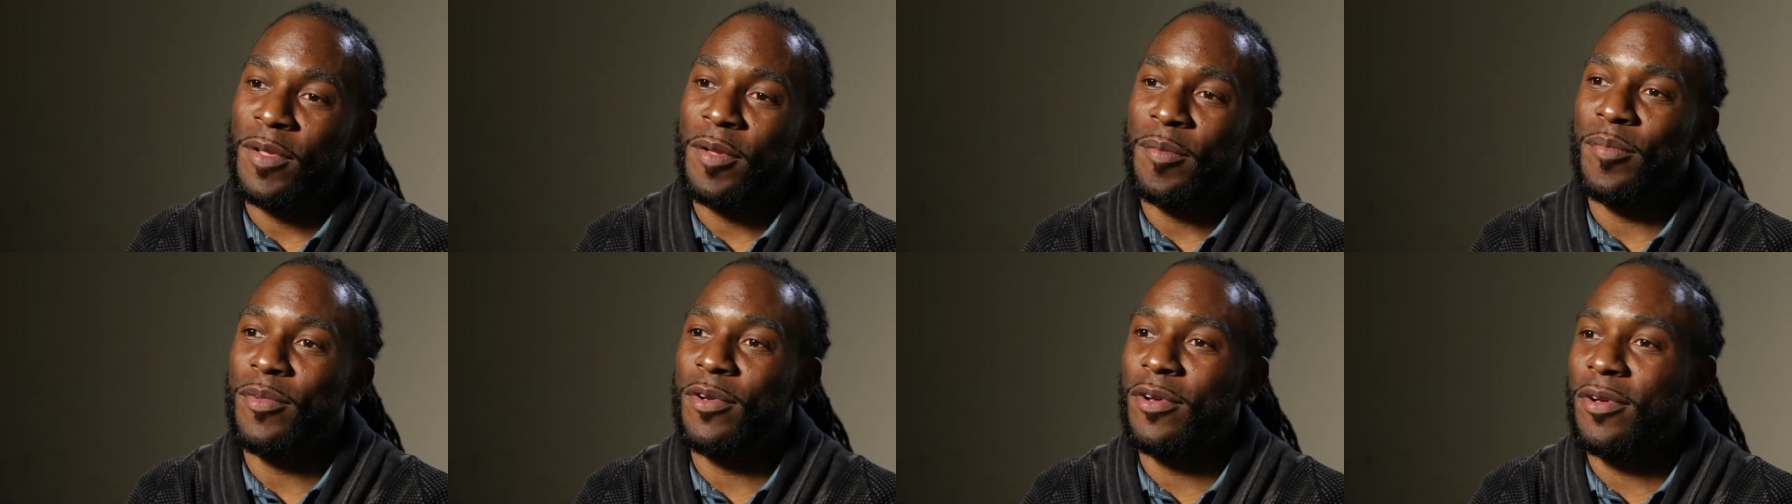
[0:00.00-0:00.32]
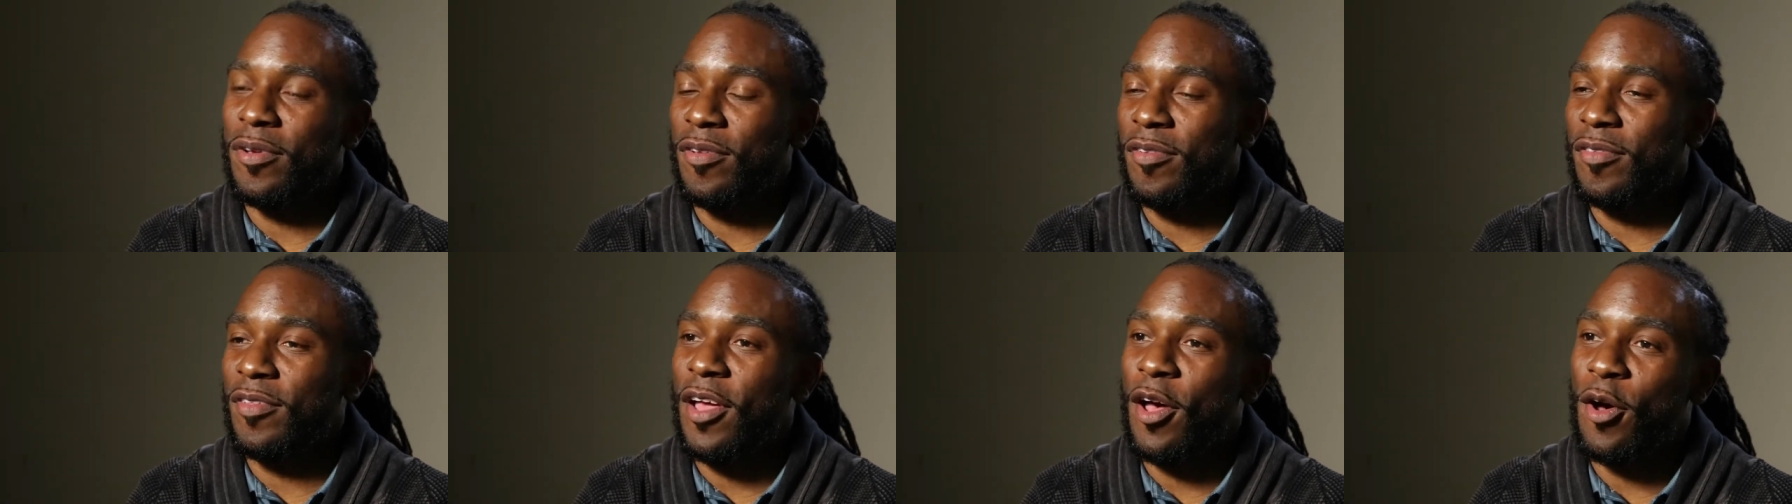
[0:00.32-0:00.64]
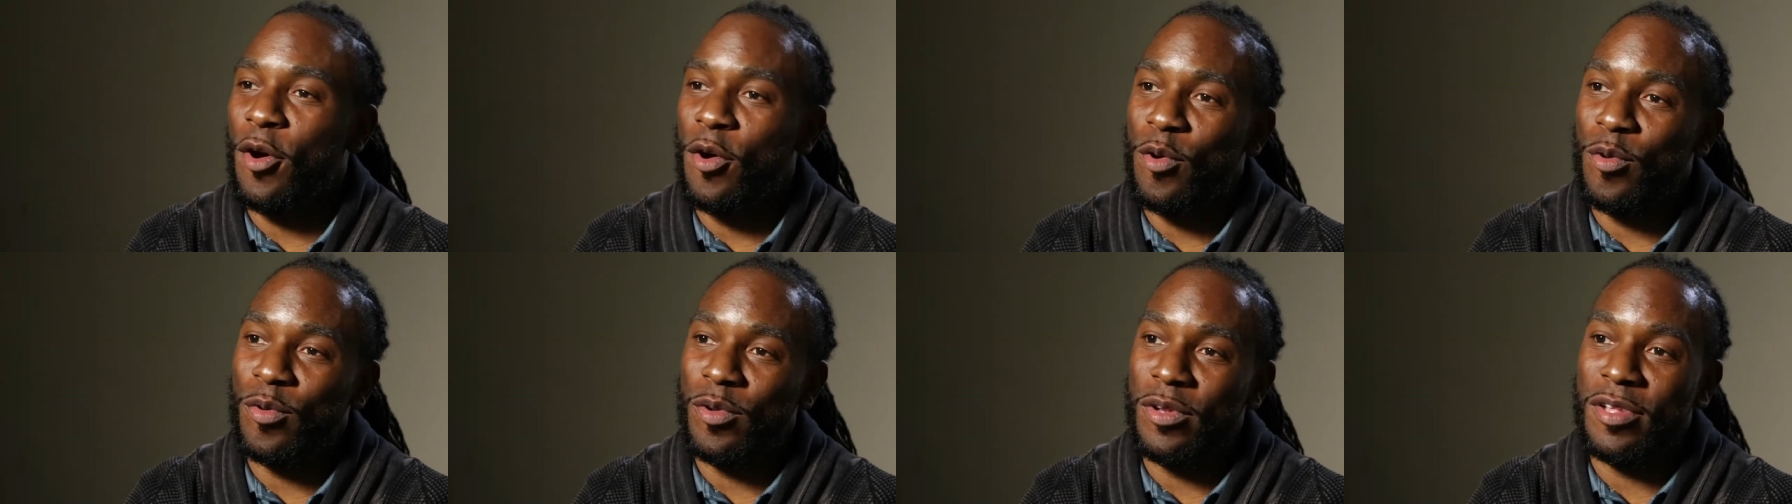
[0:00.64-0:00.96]
because
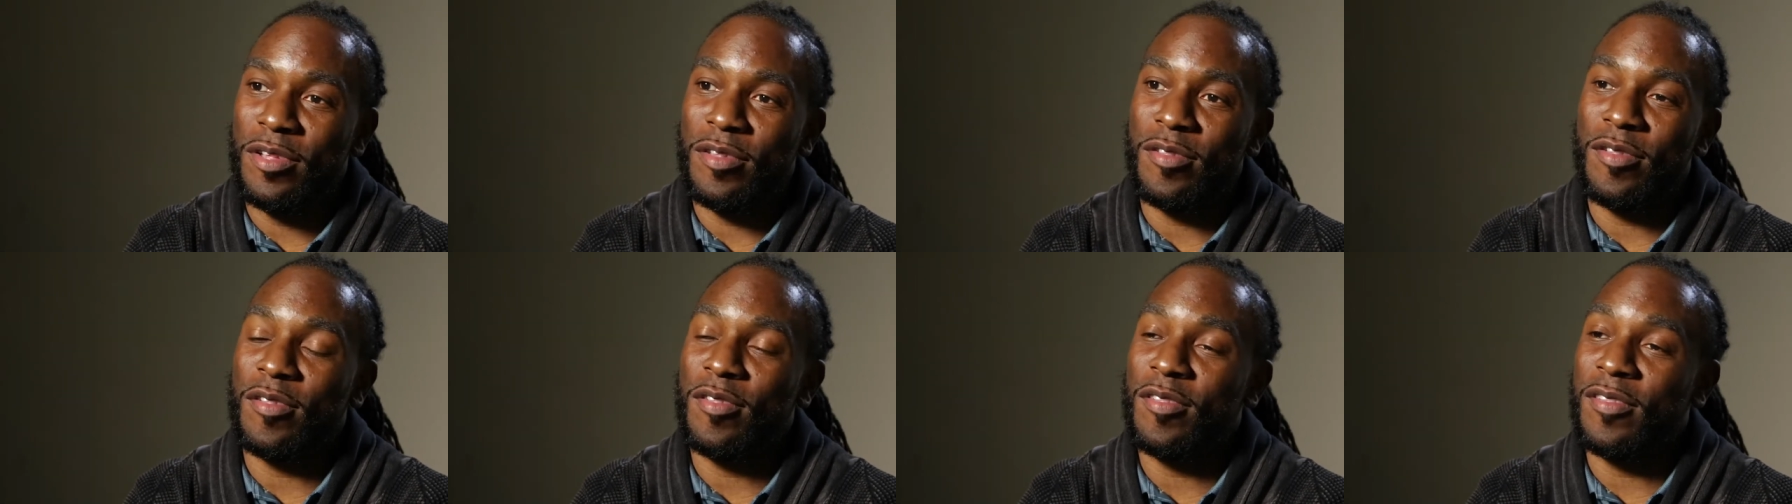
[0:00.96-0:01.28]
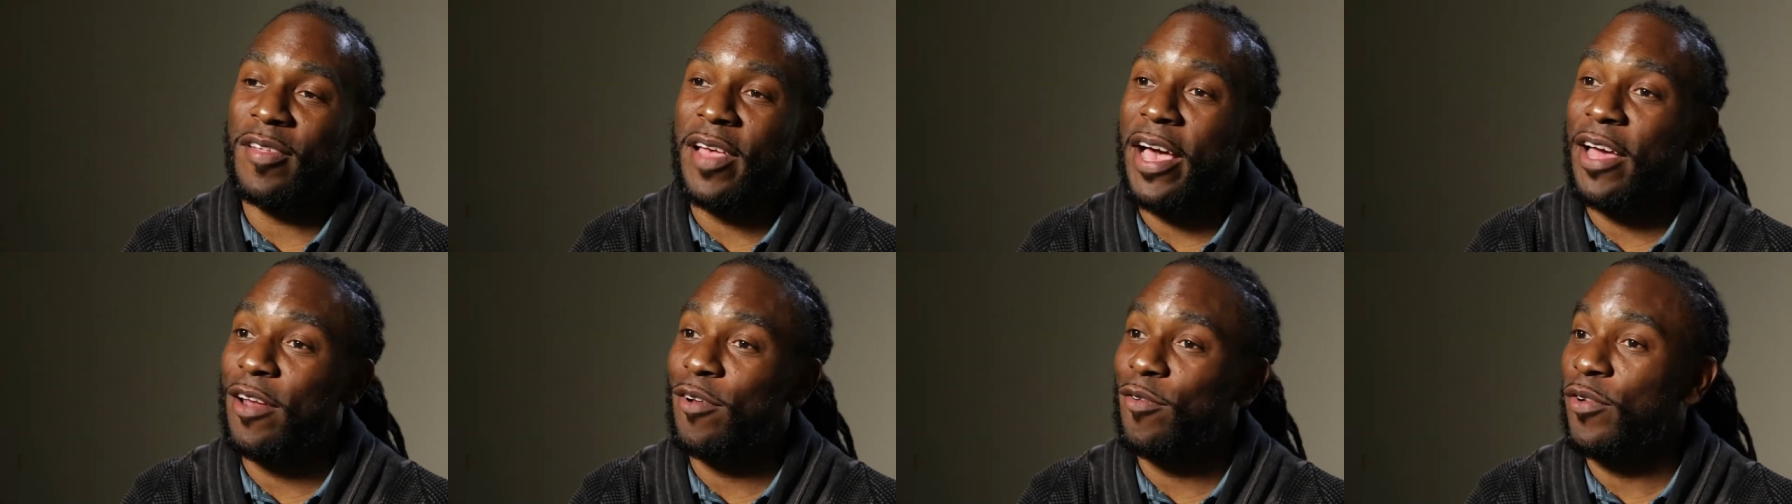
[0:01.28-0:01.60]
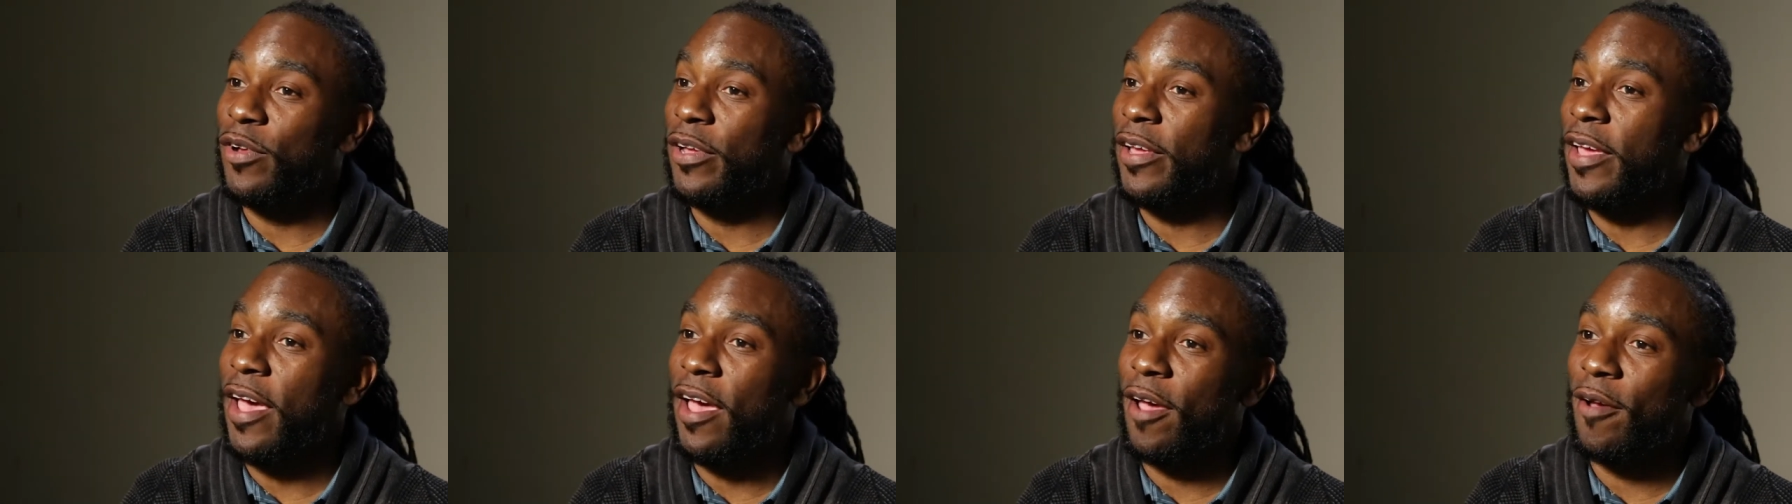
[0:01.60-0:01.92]
not only is the
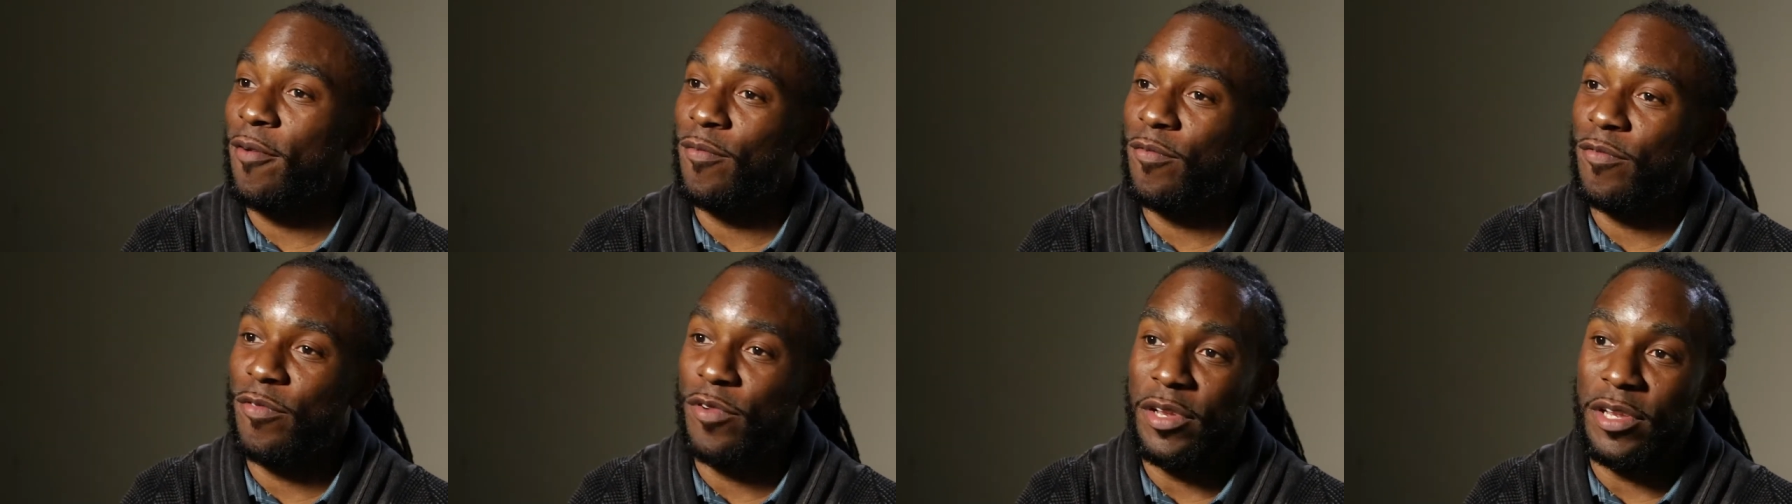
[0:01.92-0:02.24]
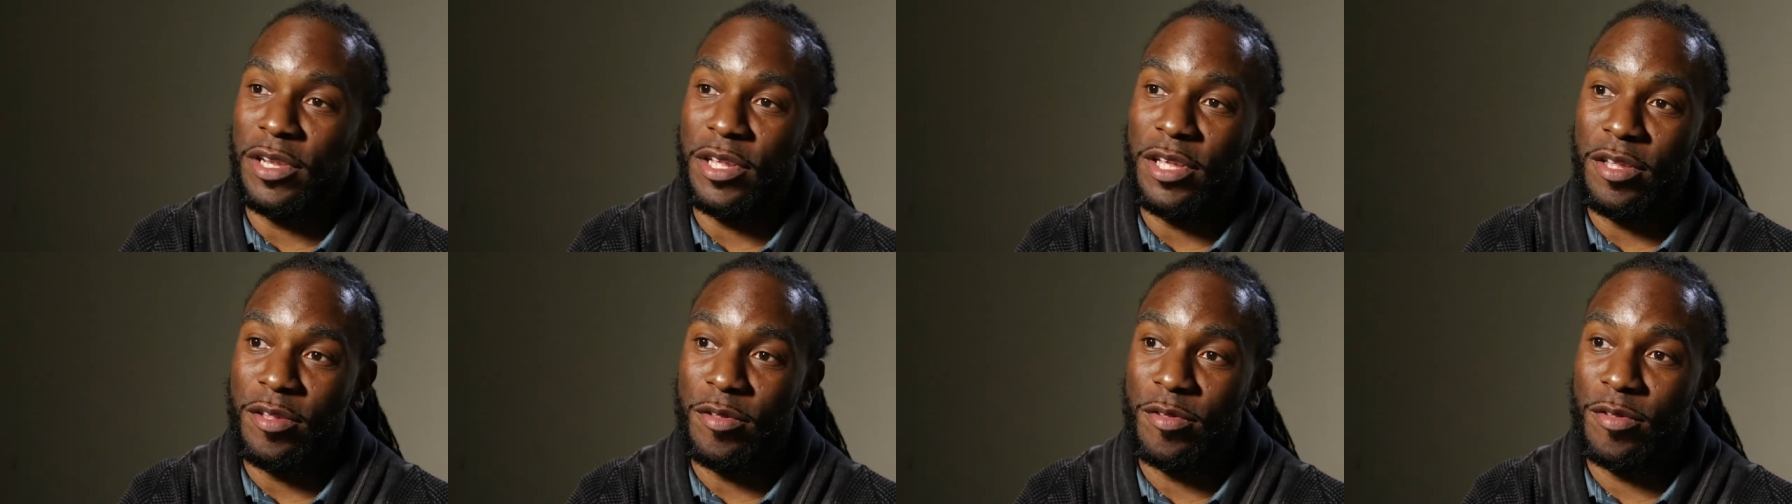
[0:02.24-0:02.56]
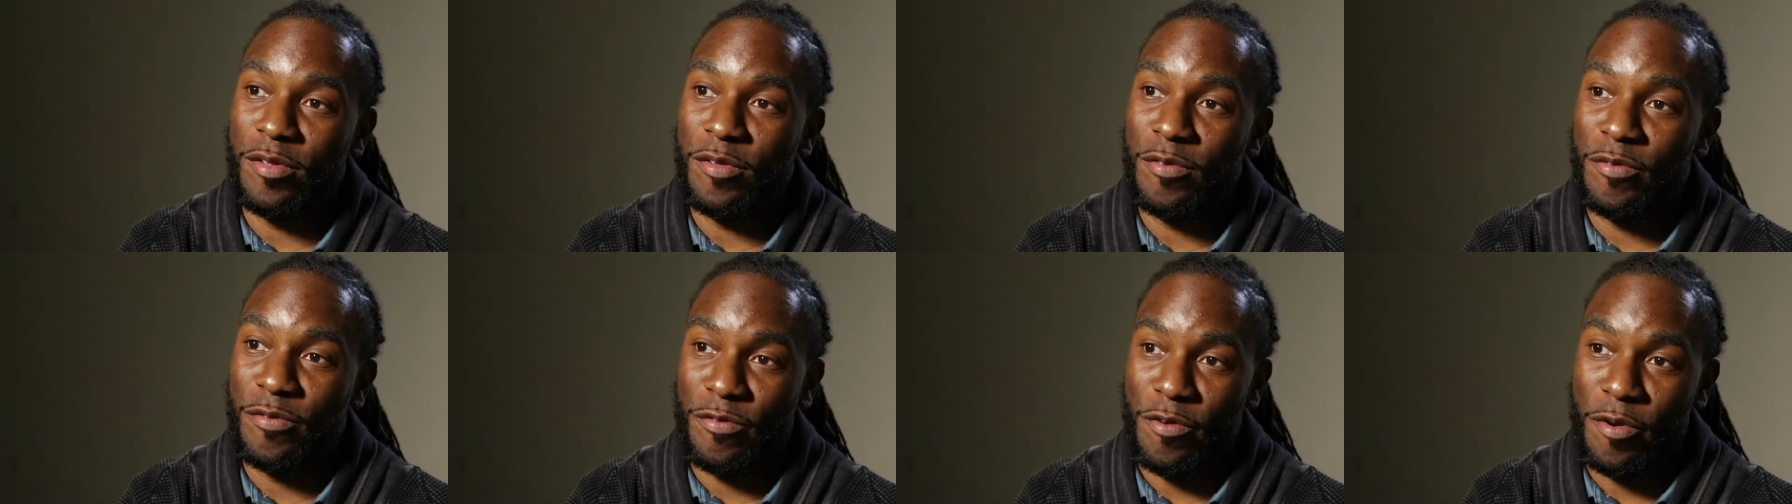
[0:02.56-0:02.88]
salary cap
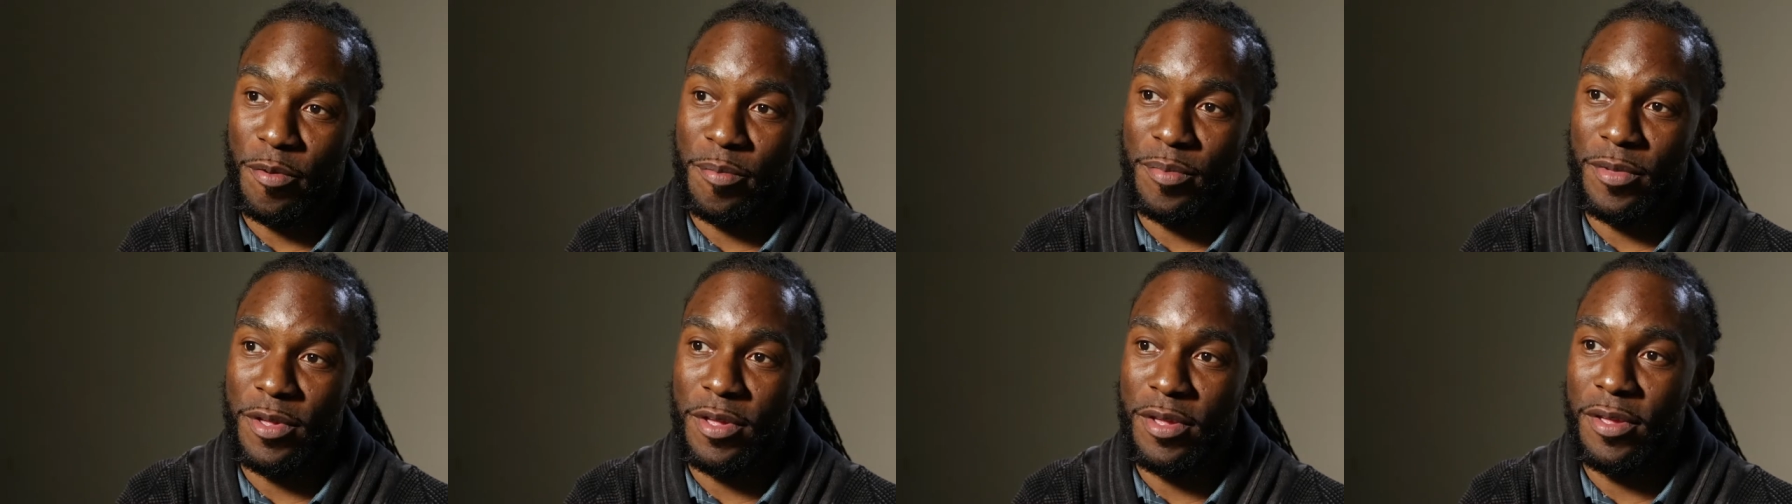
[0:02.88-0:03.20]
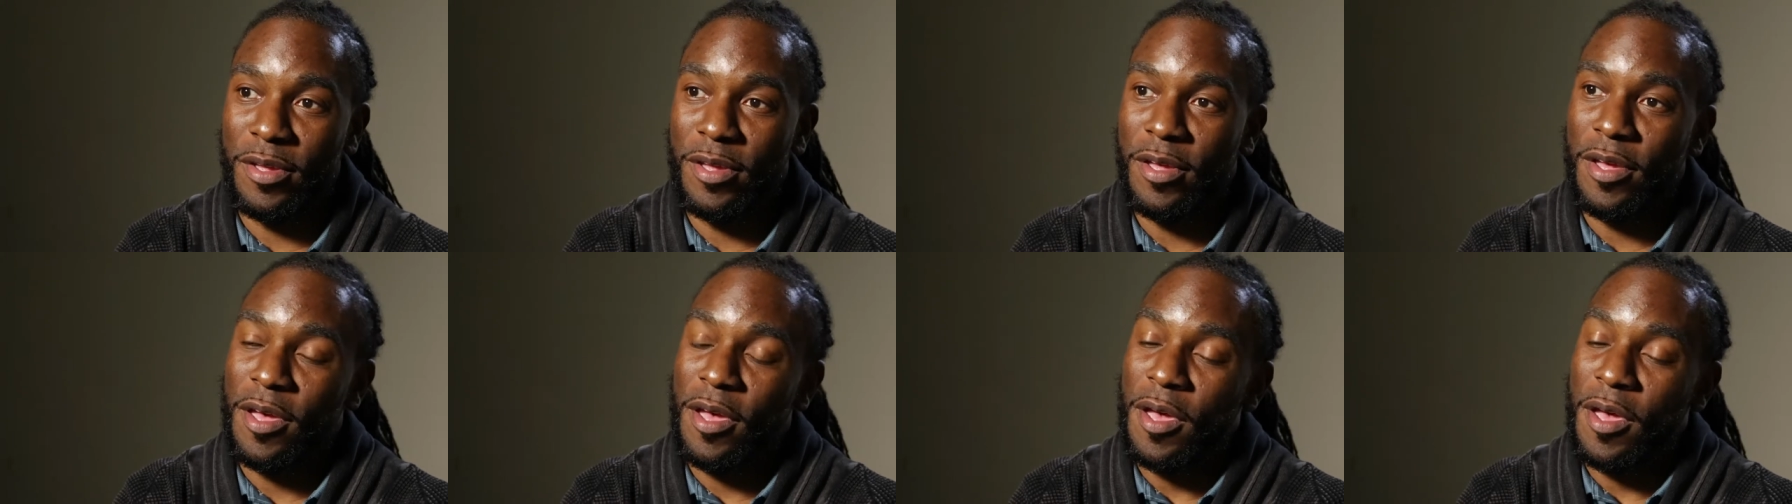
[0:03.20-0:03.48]
released from me,